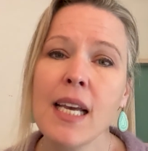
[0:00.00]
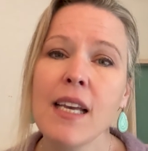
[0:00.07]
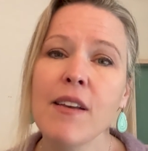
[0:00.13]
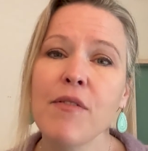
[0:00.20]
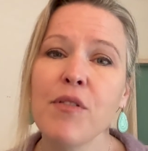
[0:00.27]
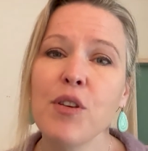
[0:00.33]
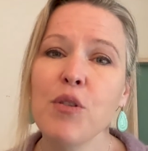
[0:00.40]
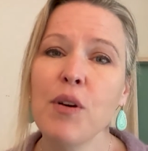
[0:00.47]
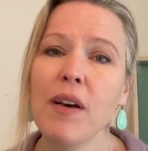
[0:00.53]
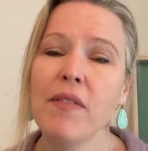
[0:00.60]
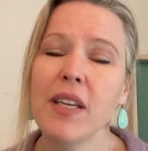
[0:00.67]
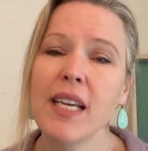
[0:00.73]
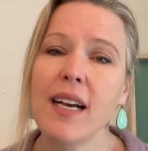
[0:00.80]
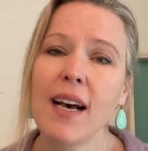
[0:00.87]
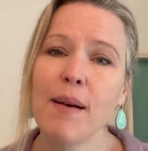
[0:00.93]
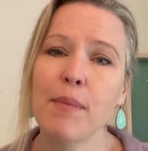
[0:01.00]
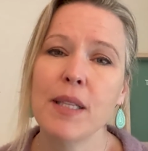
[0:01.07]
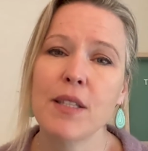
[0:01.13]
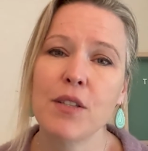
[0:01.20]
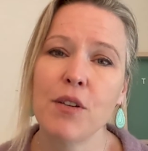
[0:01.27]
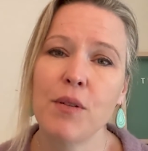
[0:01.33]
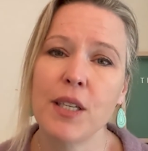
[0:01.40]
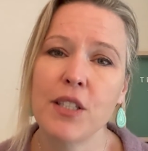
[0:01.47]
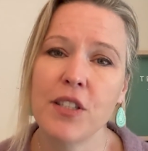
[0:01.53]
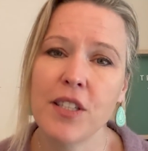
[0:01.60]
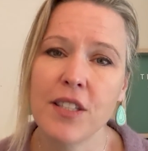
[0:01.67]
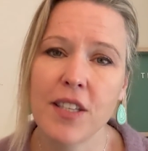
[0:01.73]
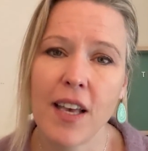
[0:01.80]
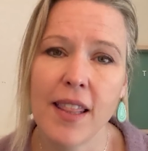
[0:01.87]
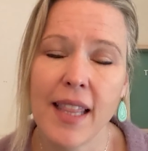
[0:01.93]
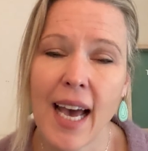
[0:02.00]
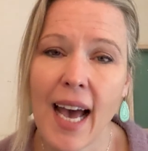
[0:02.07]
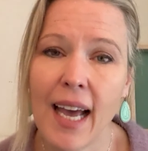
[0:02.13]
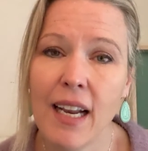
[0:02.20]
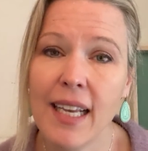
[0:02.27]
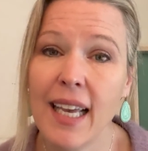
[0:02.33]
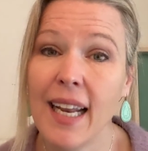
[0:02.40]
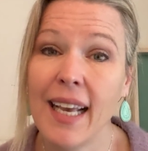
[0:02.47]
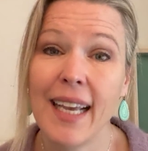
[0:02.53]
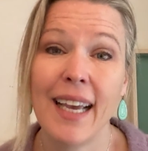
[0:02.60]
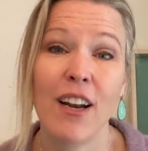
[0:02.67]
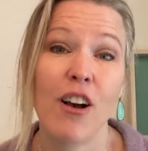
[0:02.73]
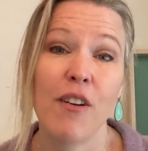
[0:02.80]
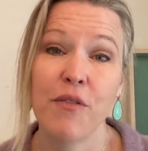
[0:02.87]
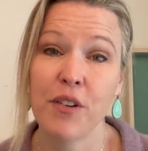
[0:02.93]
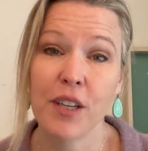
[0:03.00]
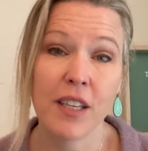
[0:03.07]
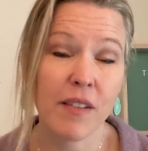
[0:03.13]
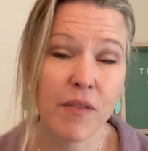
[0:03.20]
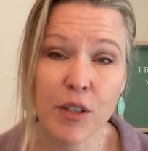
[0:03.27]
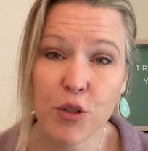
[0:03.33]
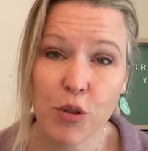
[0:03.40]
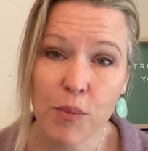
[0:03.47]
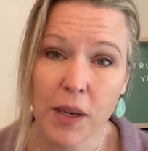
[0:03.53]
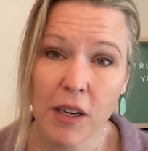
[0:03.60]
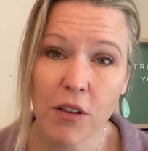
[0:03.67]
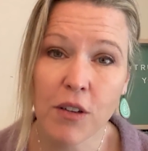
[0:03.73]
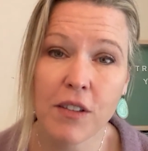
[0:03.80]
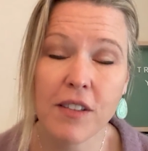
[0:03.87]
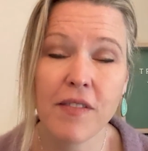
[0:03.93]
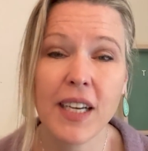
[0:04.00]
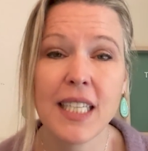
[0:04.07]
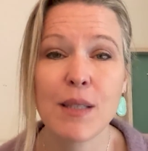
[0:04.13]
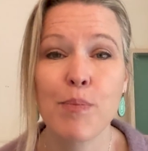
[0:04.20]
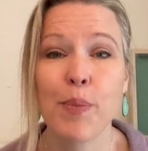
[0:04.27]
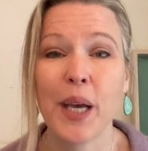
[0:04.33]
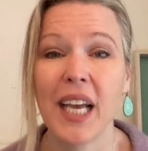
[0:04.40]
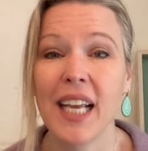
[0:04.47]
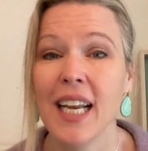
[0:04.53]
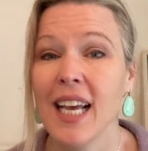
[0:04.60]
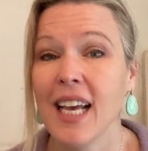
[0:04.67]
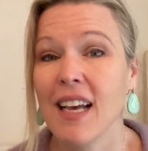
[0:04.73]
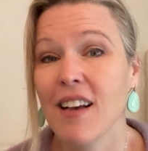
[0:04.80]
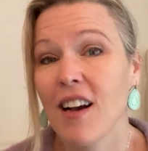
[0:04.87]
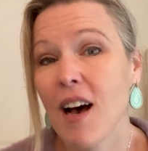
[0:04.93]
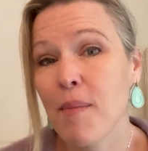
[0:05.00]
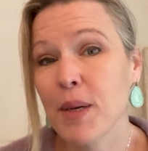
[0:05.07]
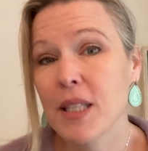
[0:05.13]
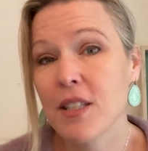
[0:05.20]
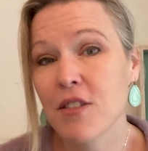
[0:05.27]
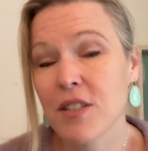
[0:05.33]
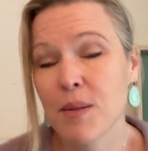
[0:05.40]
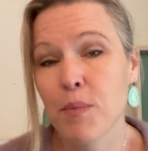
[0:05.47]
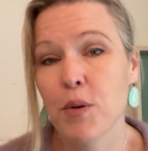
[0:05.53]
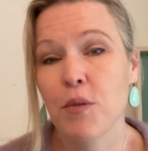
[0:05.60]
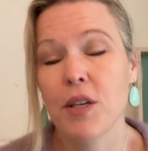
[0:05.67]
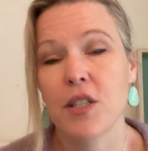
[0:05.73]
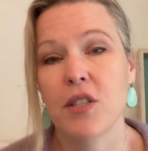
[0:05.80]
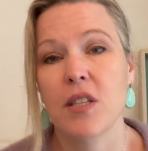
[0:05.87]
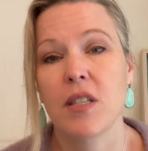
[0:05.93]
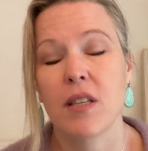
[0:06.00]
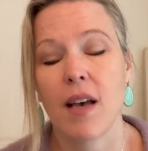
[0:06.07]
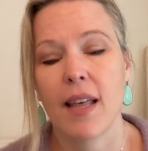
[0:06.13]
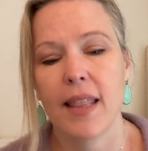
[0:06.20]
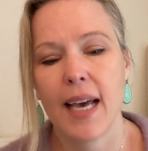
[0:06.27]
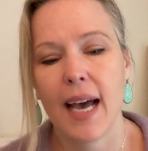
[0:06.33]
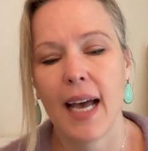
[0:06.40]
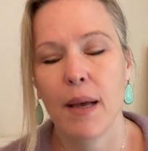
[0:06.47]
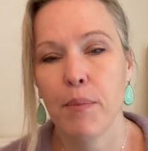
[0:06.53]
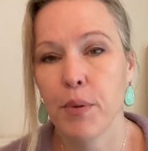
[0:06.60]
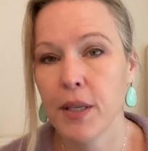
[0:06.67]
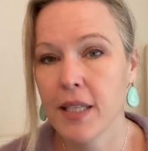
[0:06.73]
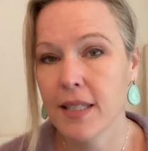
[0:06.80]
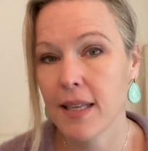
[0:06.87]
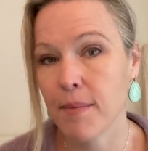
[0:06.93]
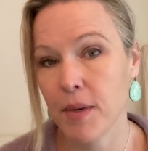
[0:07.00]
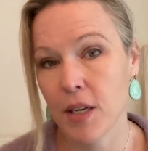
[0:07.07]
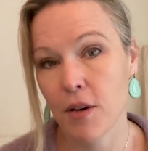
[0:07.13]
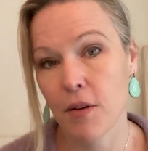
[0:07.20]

If you have any comments or questions on that, again, I can't offer individual medical advice, but comments or simple questions on that, please let me